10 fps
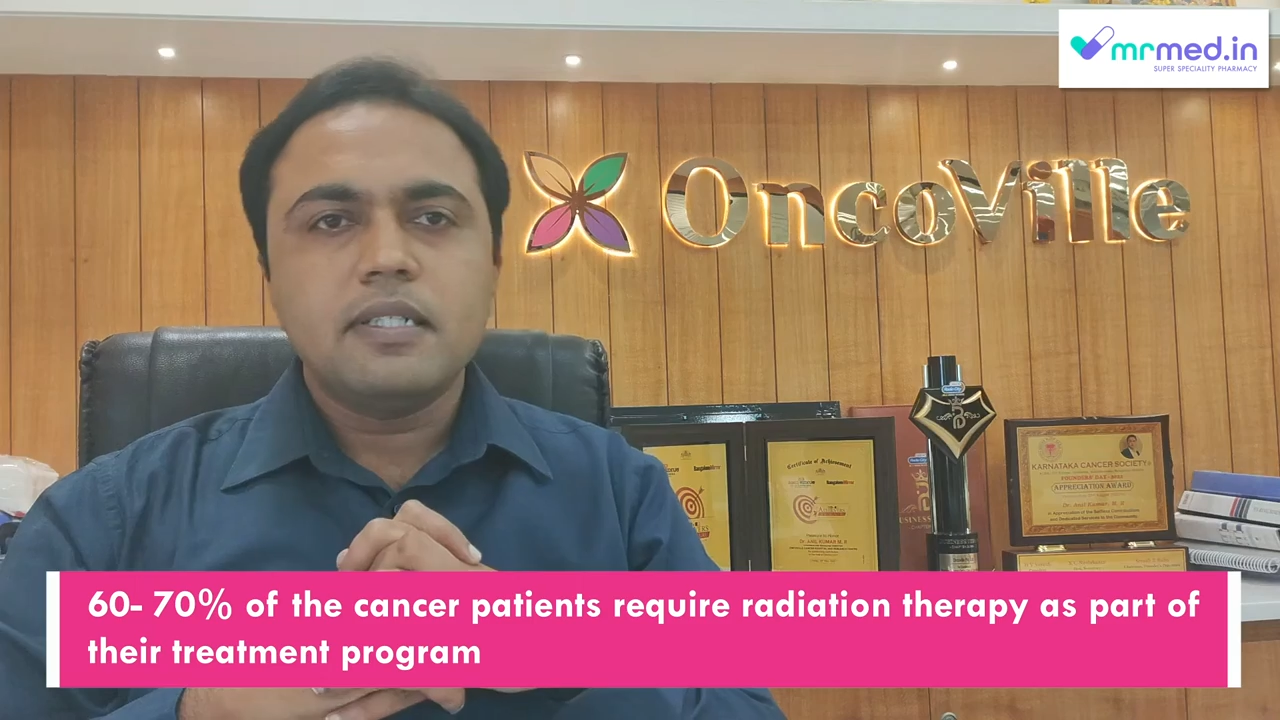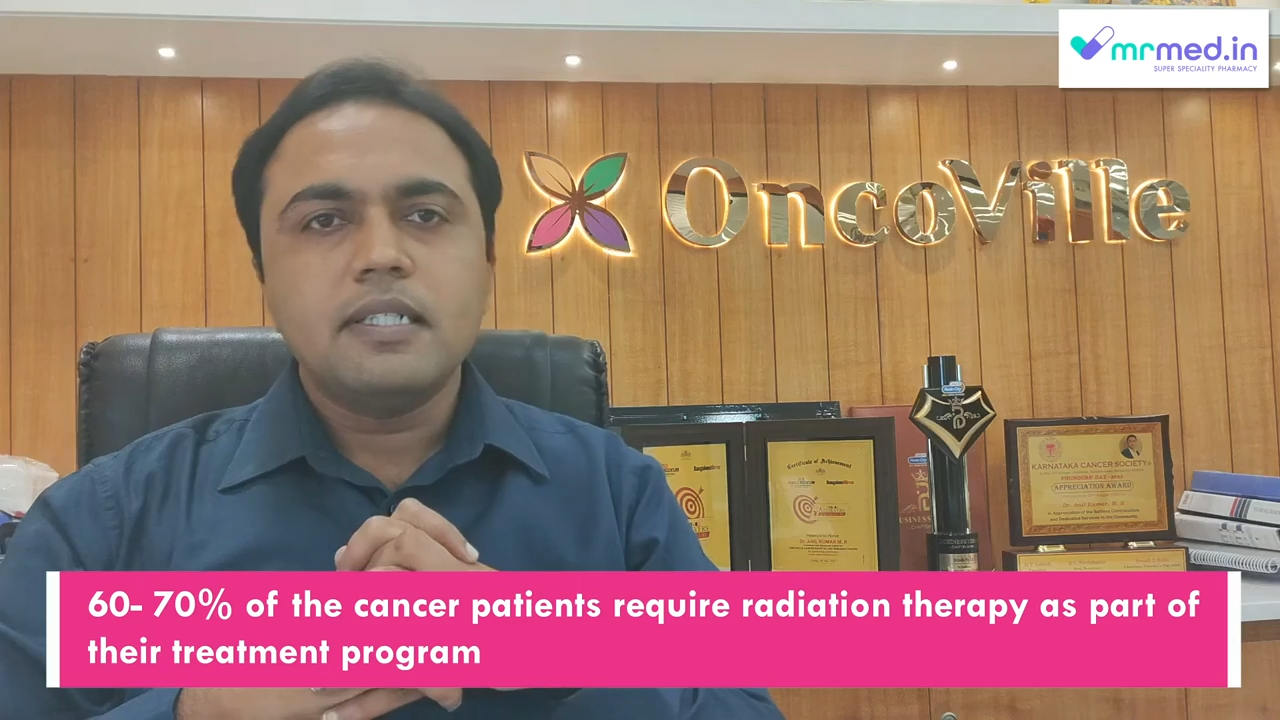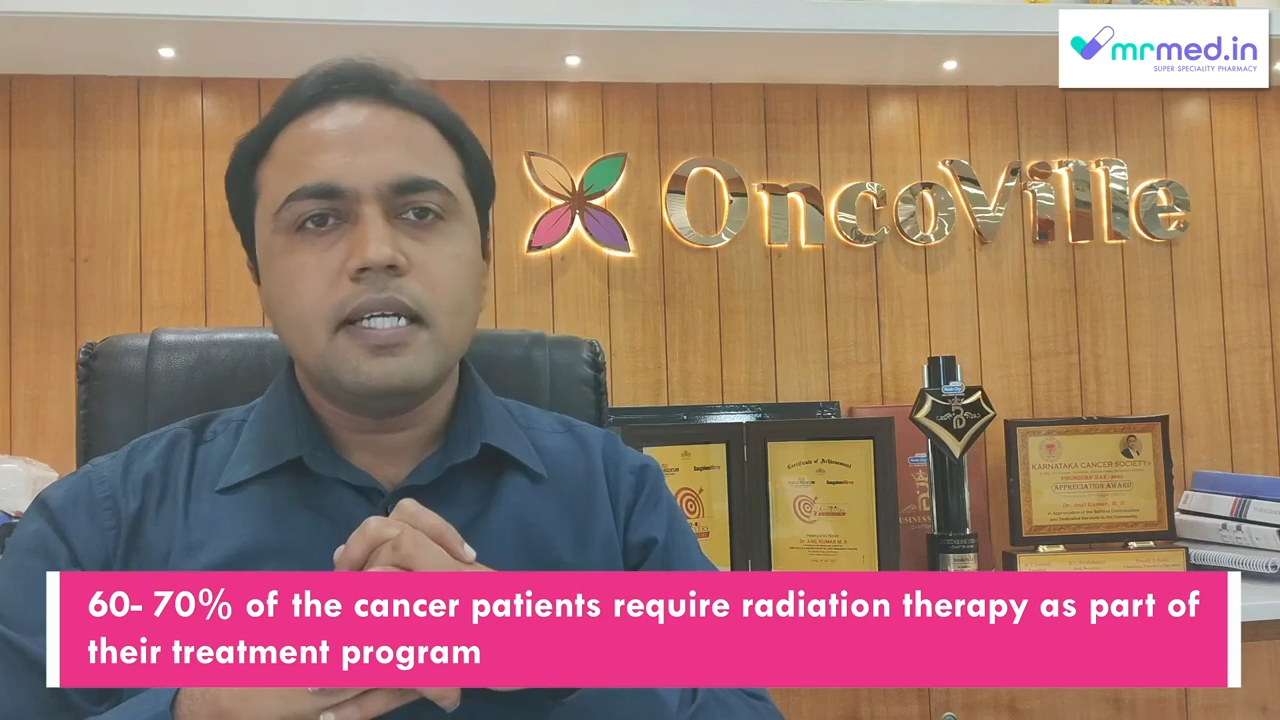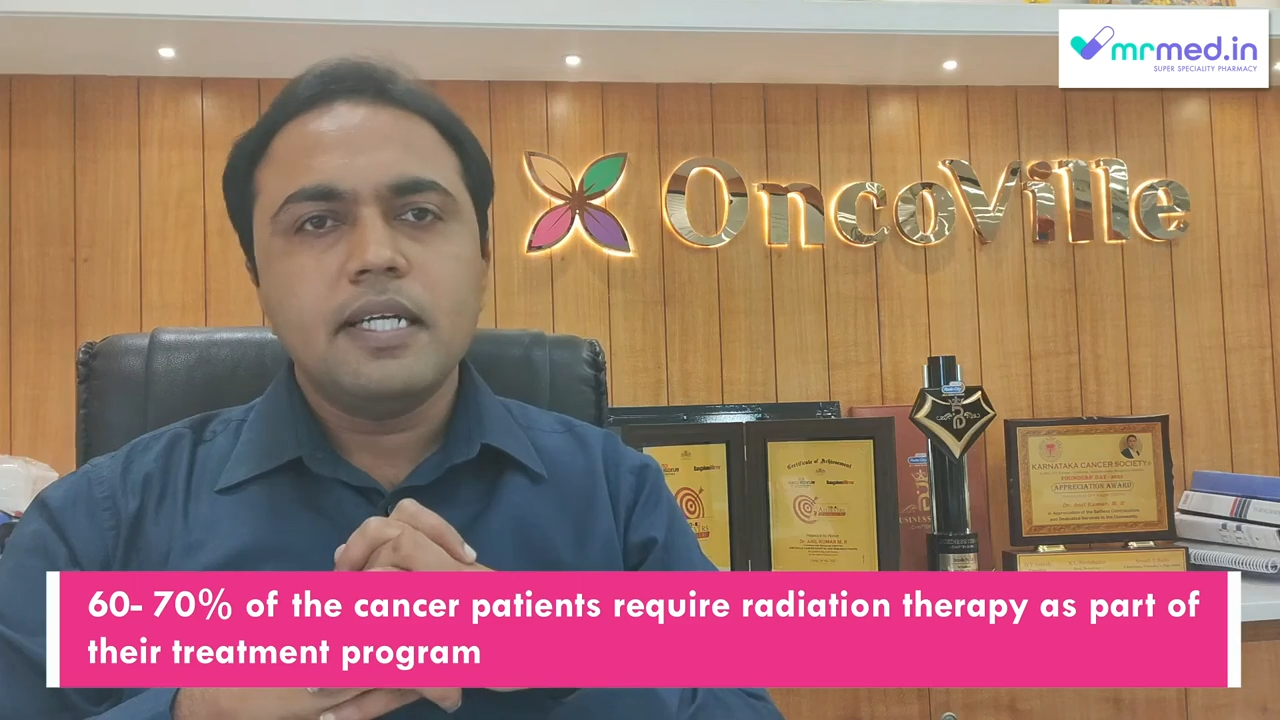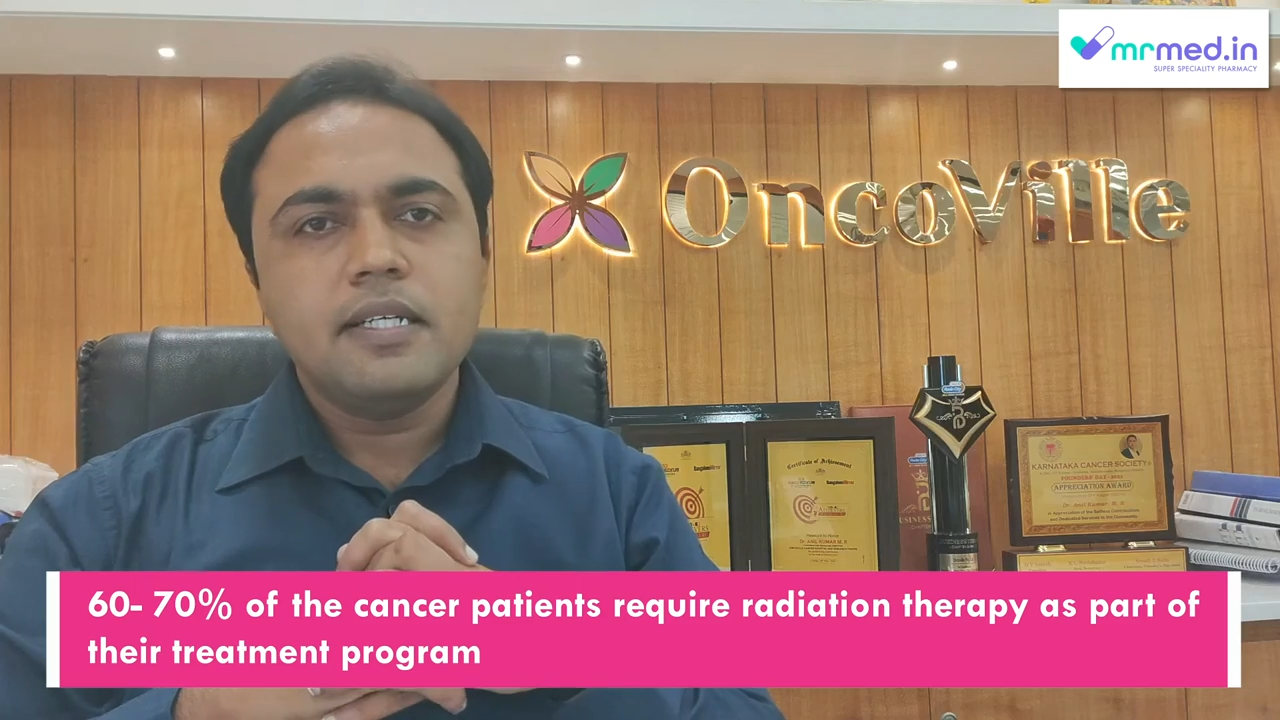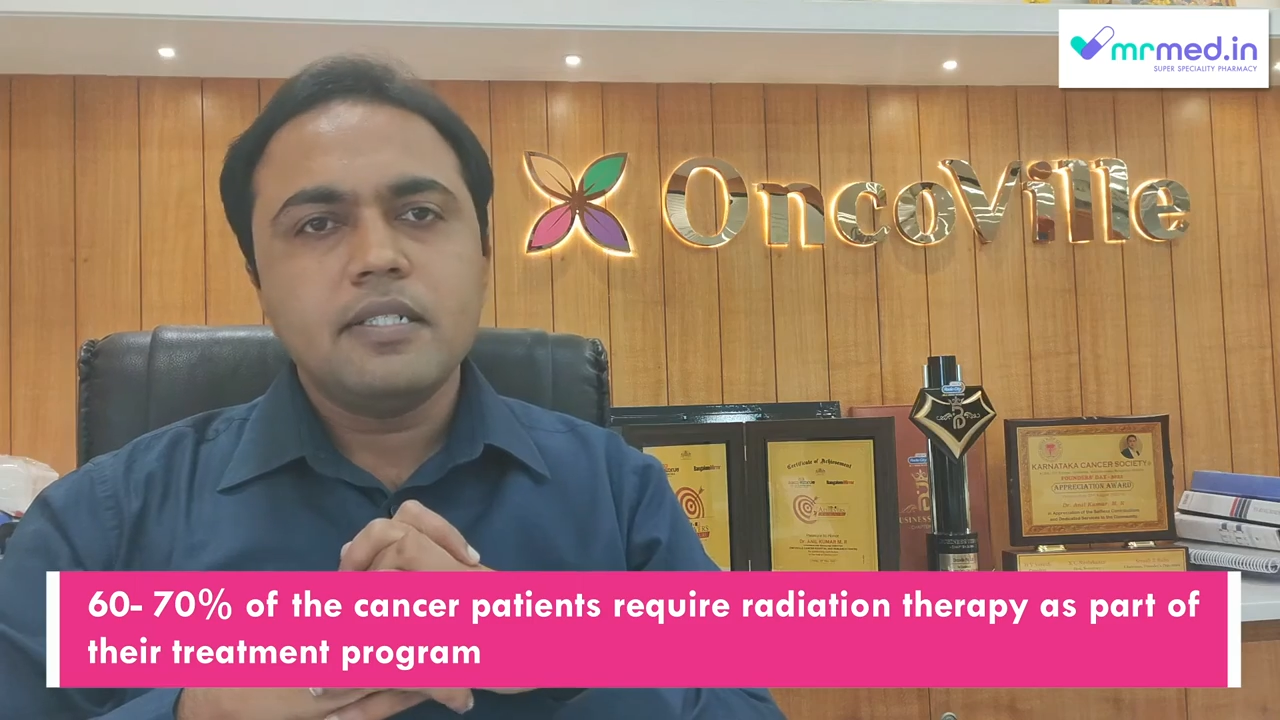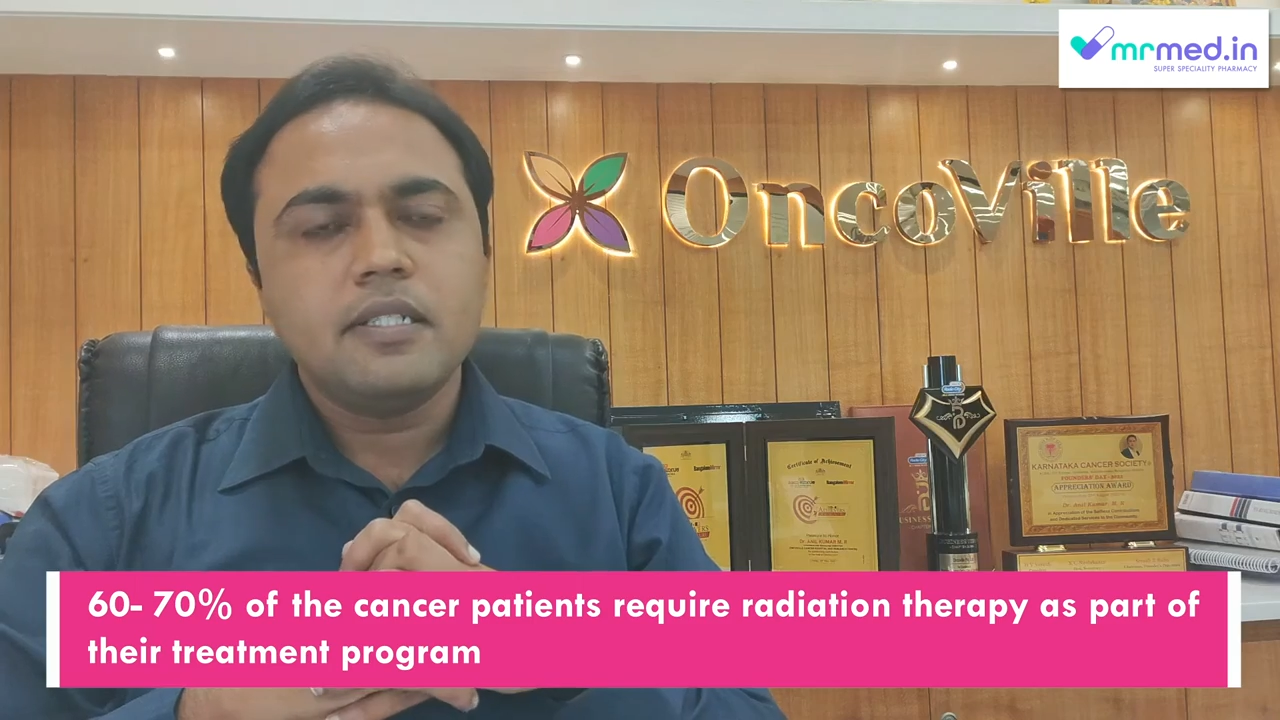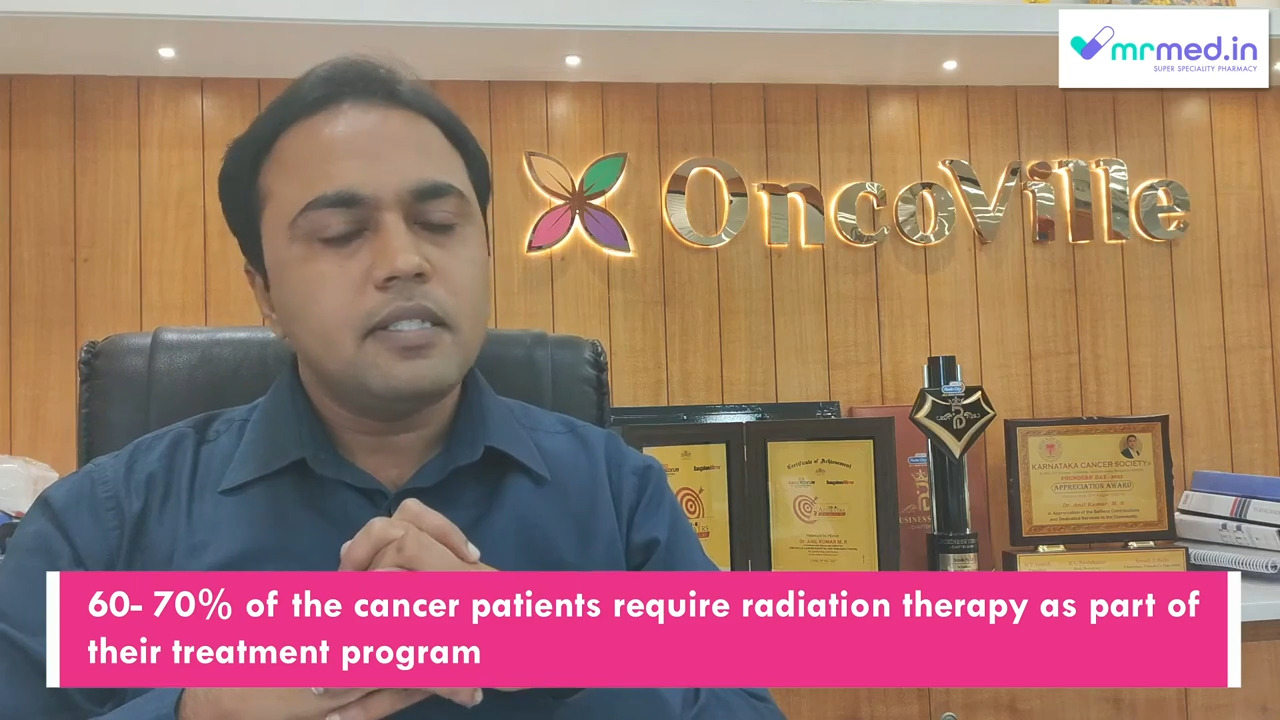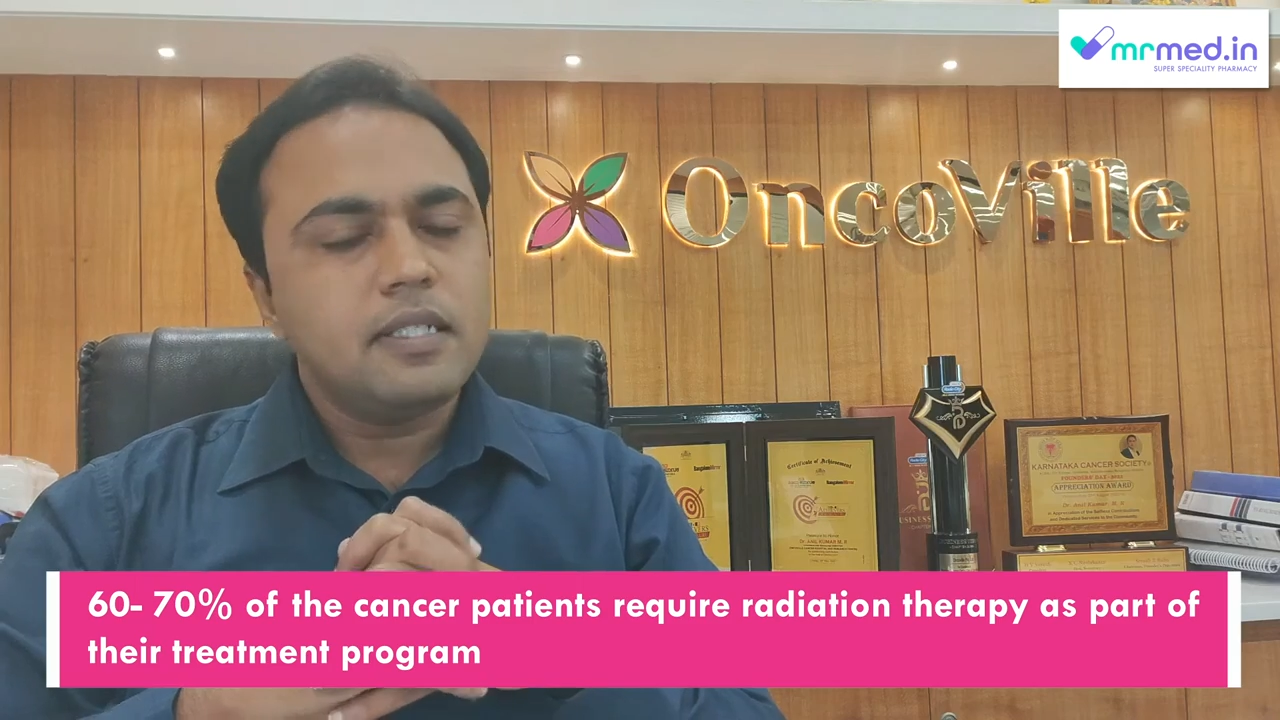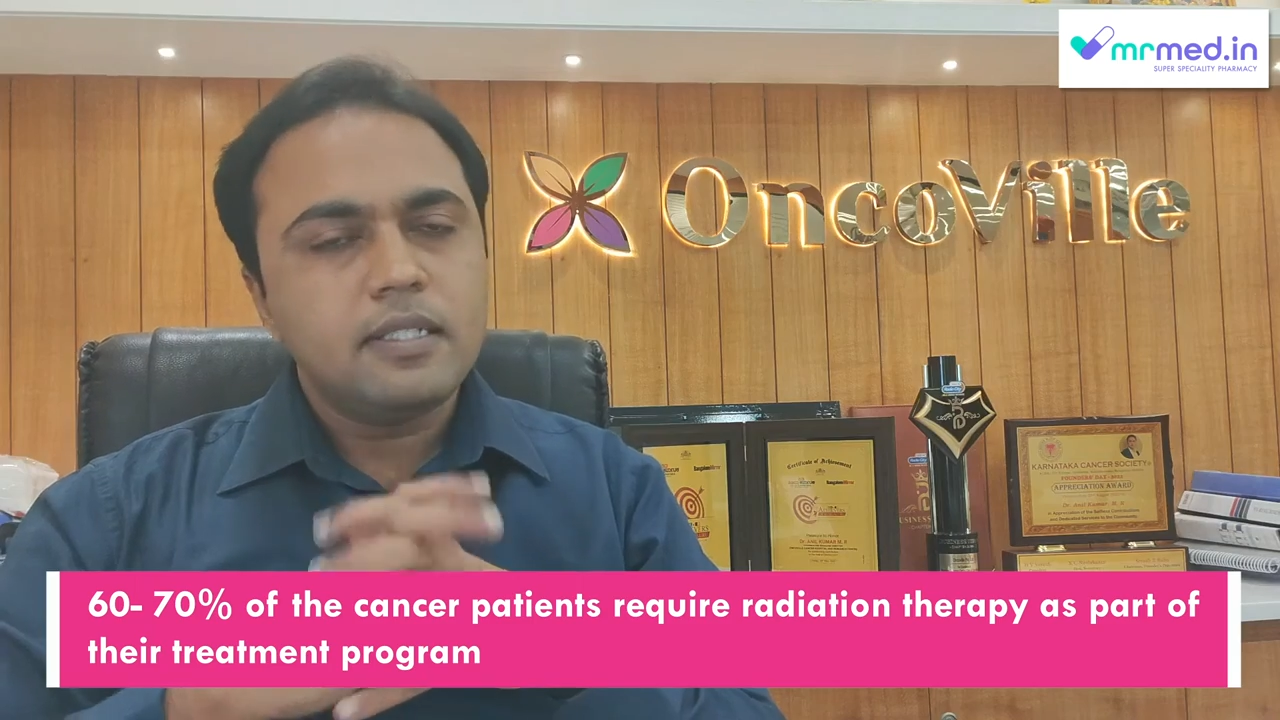
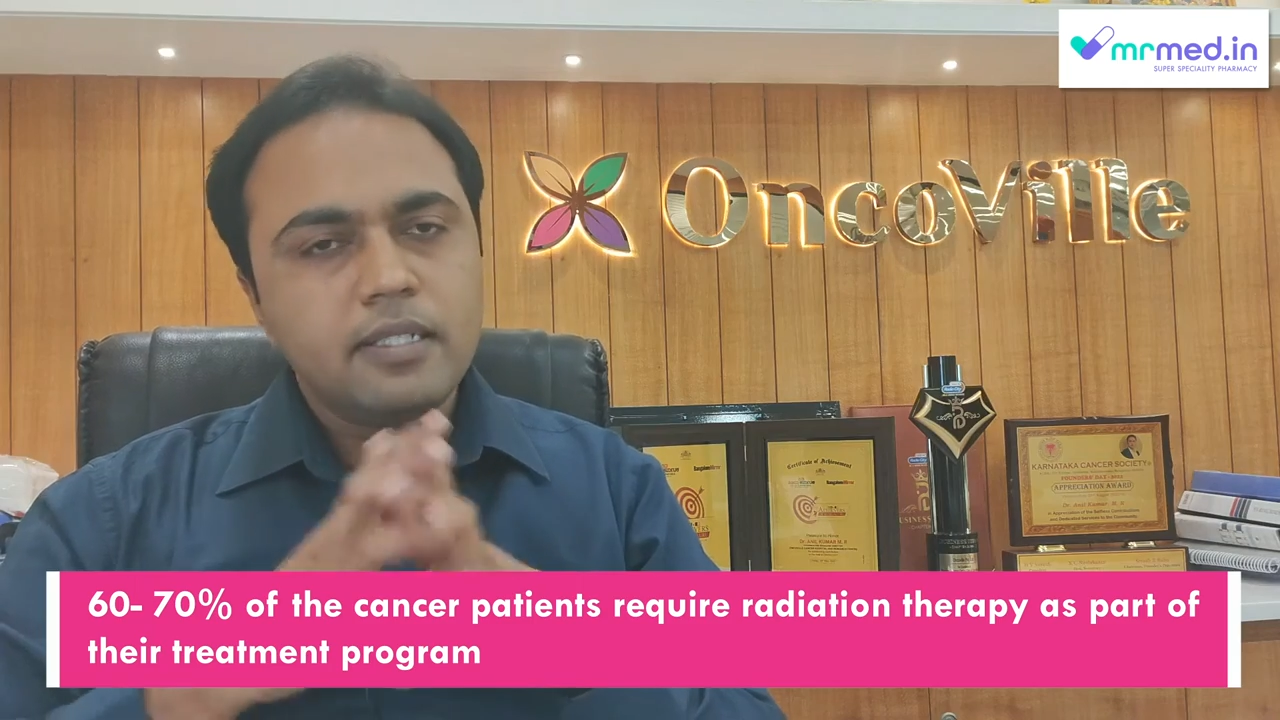the